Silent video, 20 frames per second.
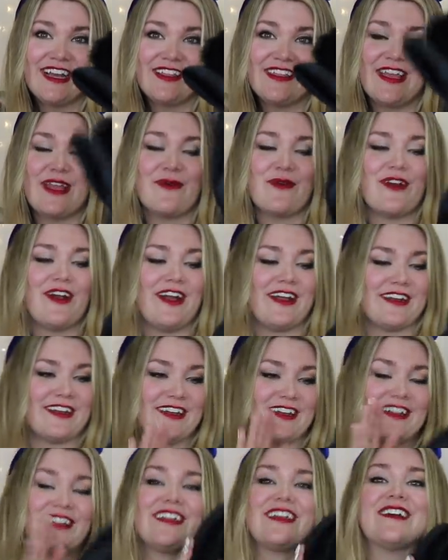They were on
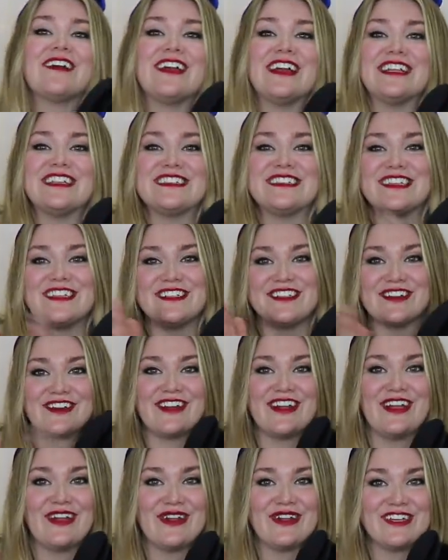clearance
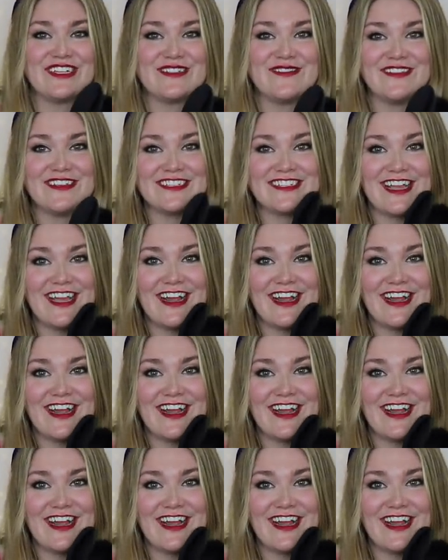during Christmas.